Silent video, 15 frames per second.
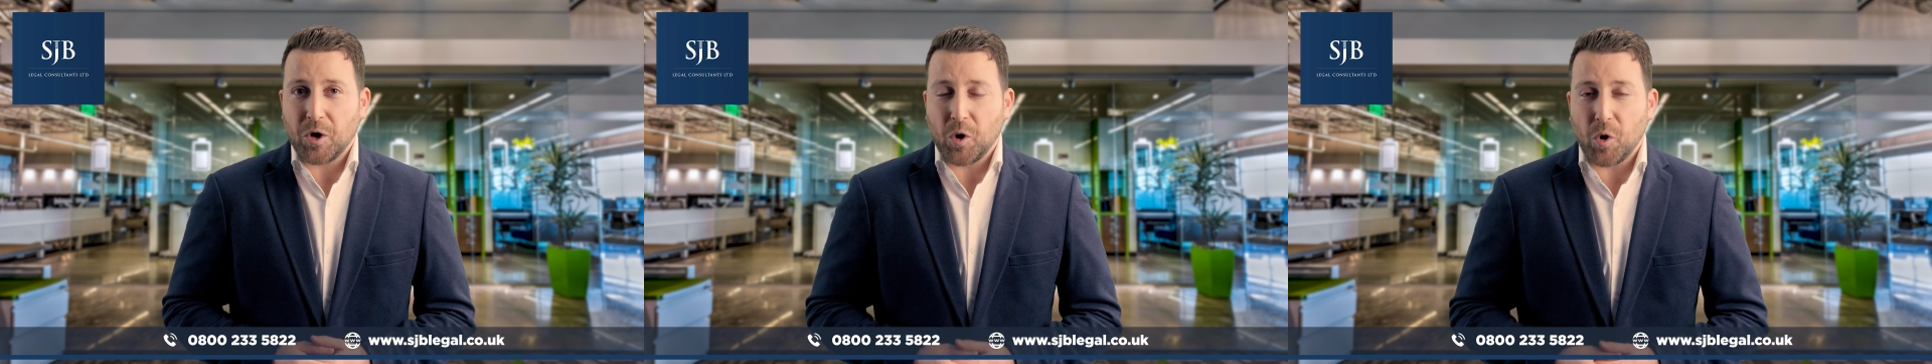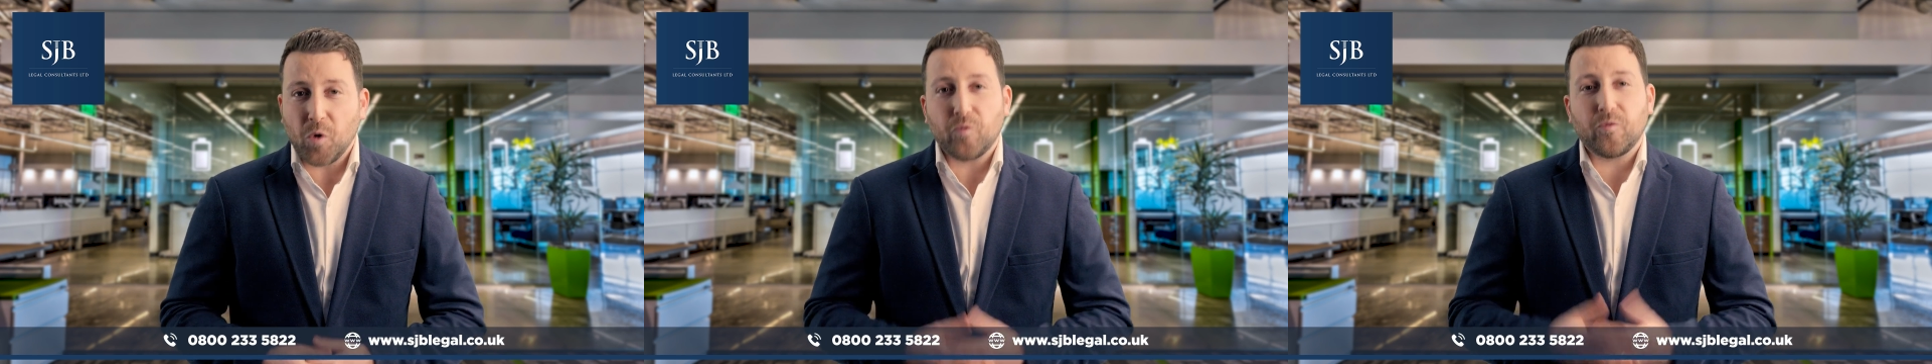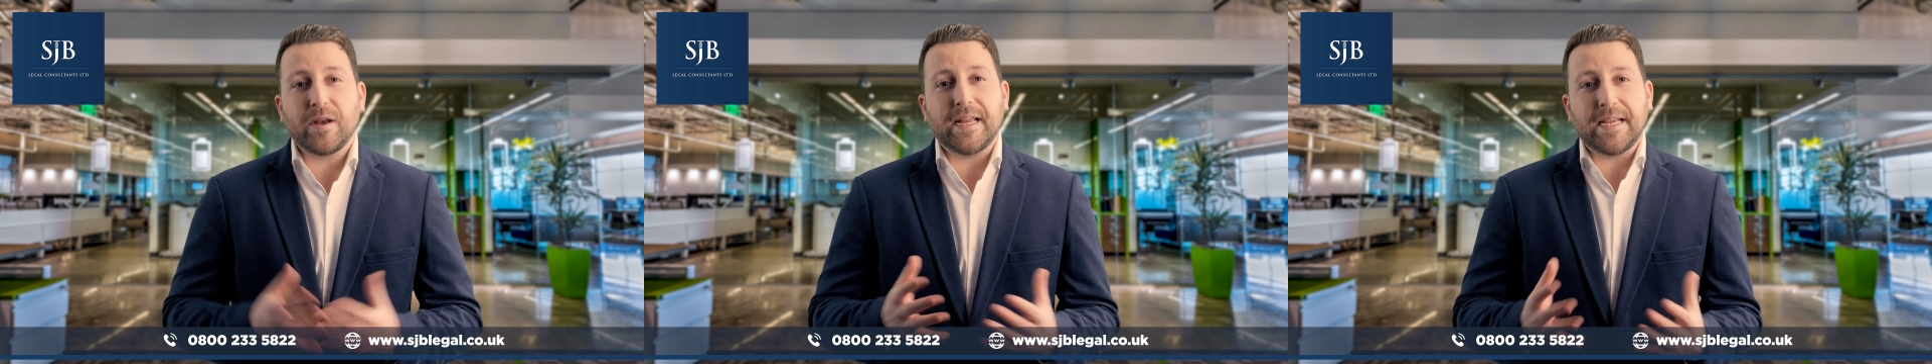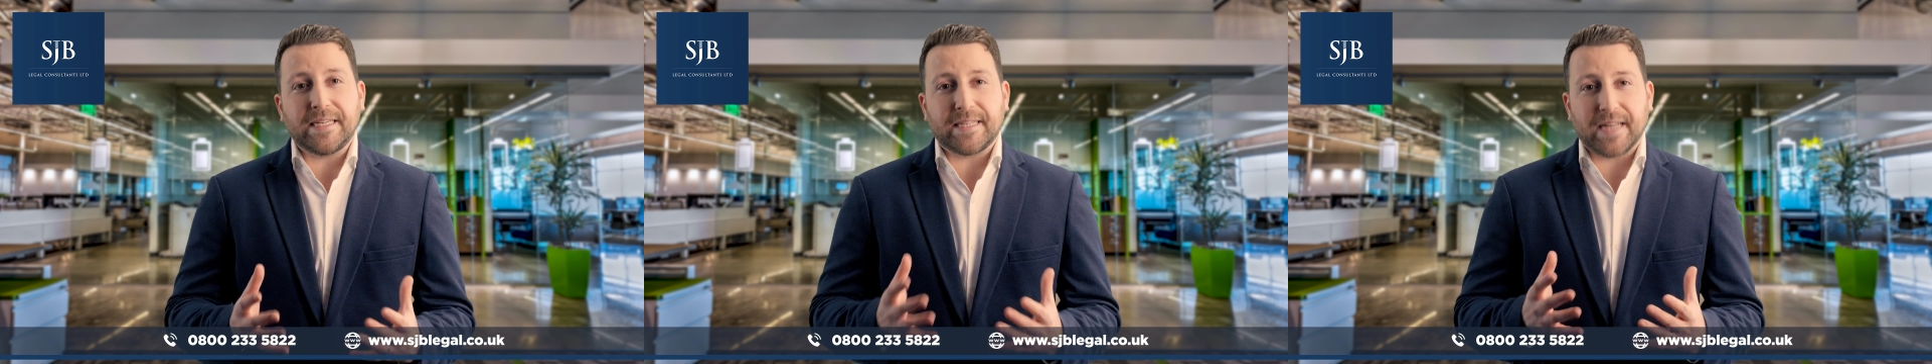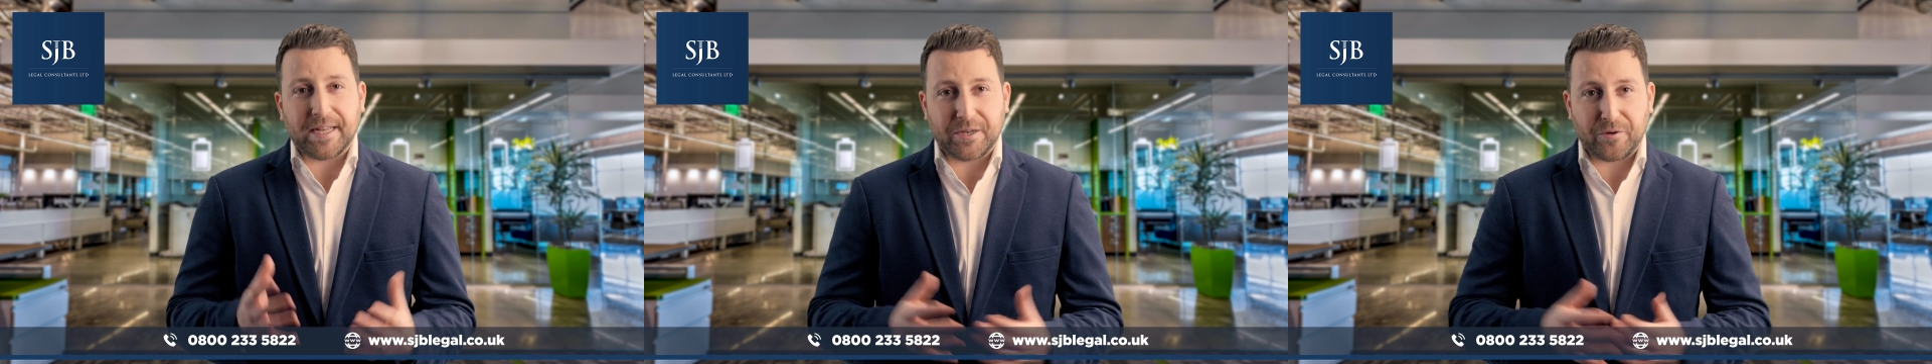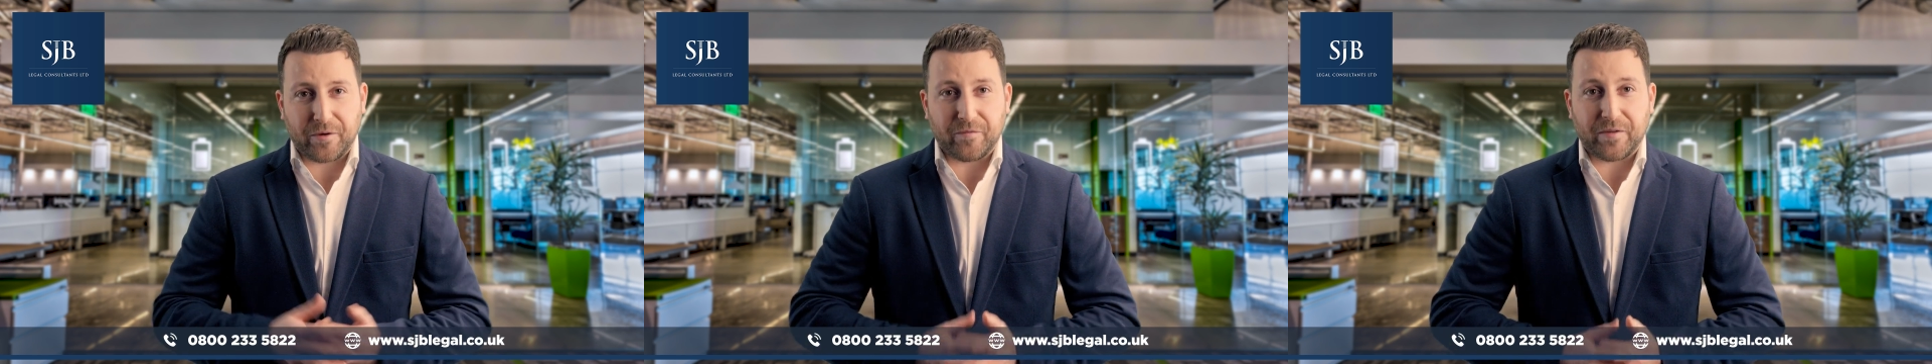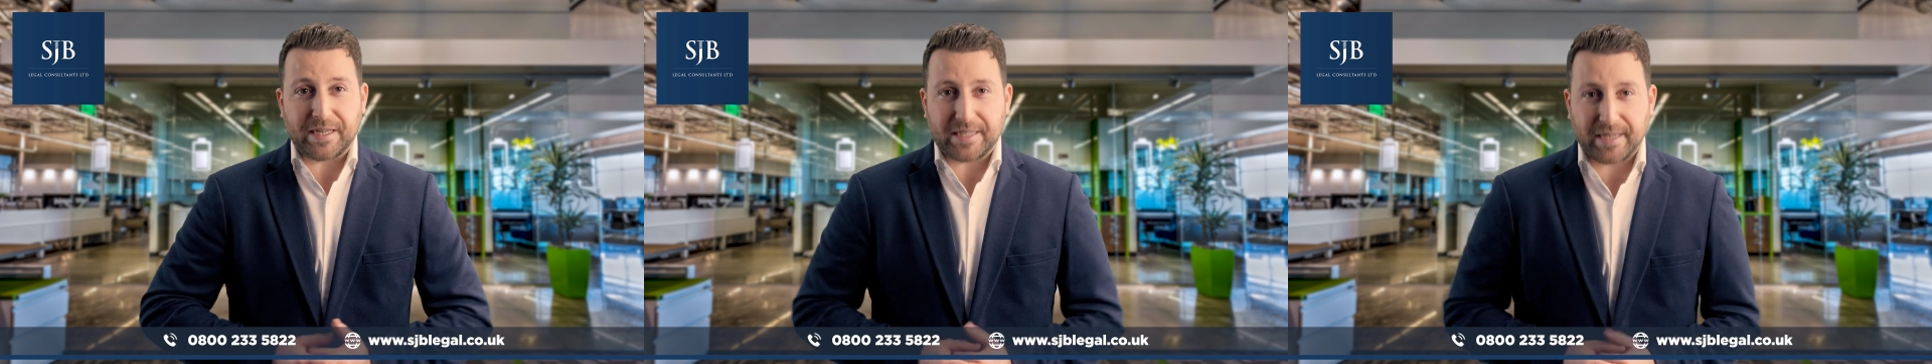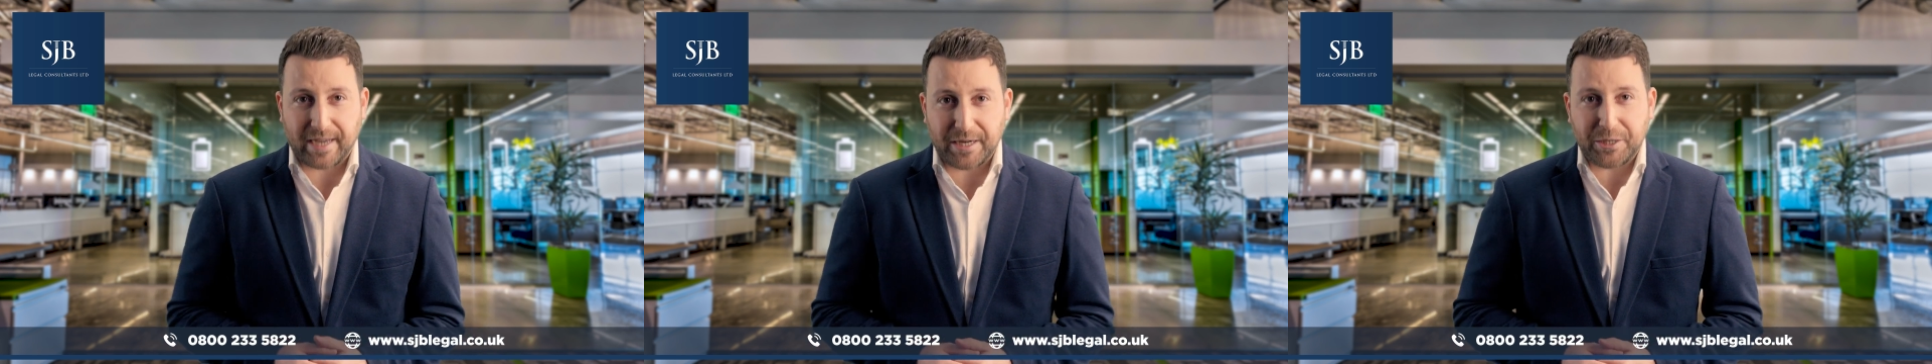or released under
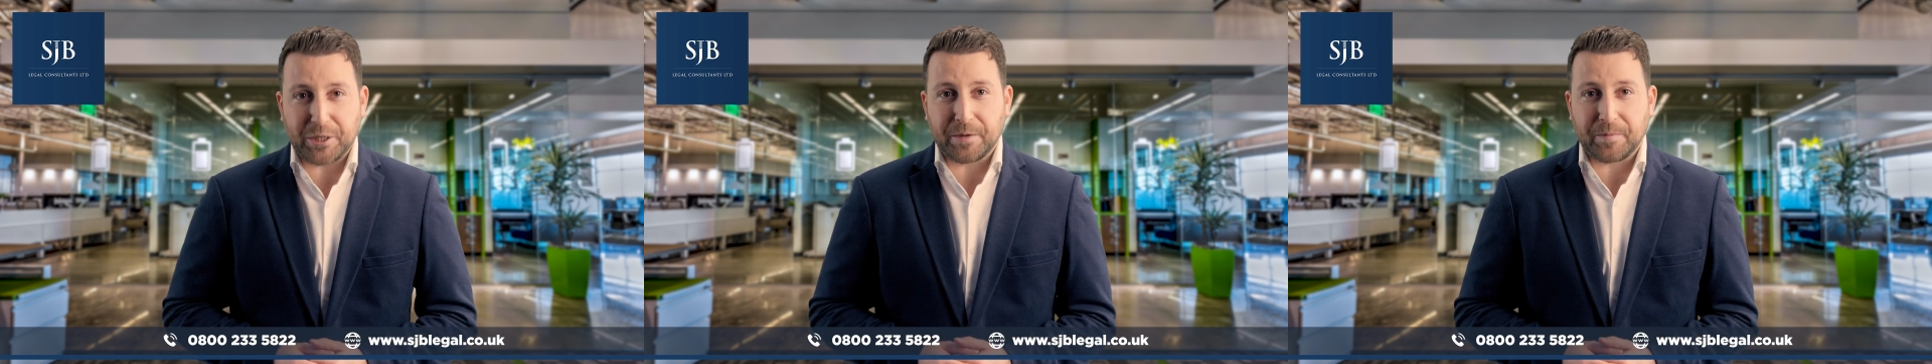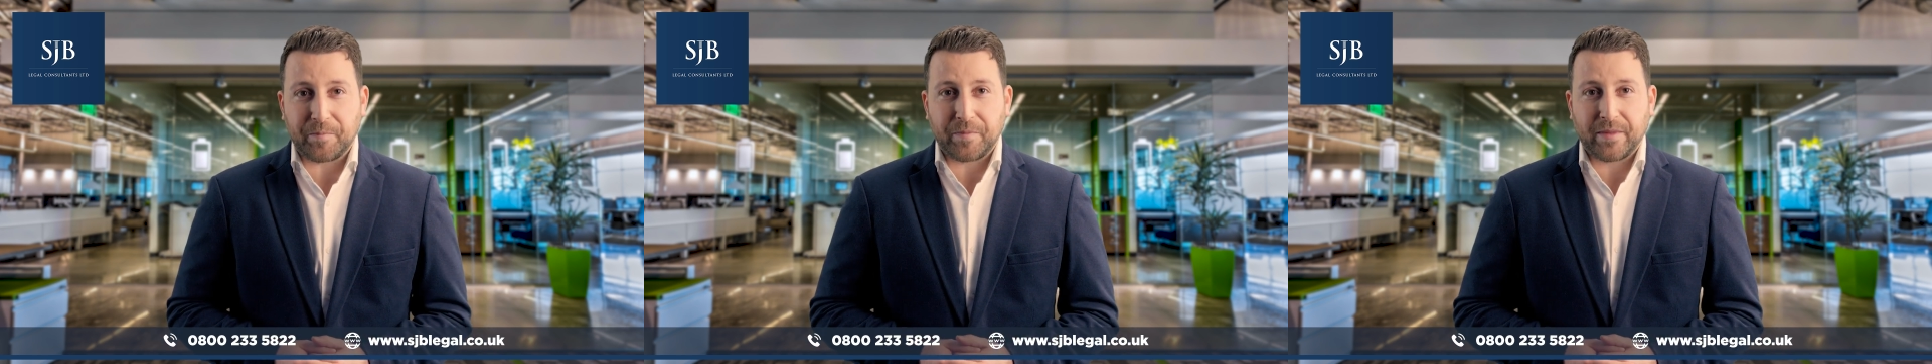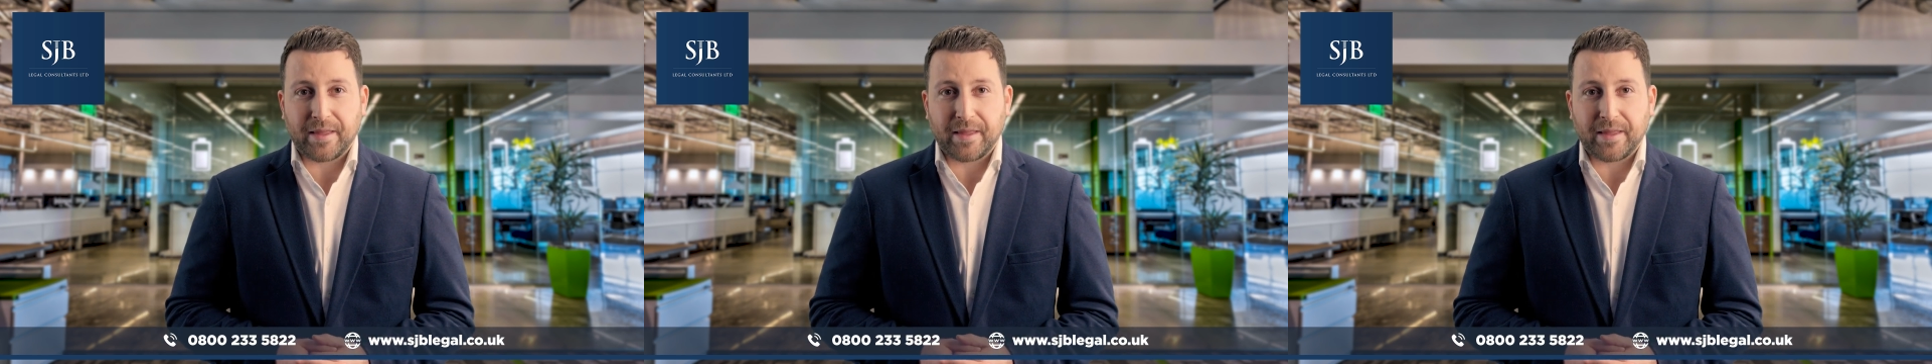investigation.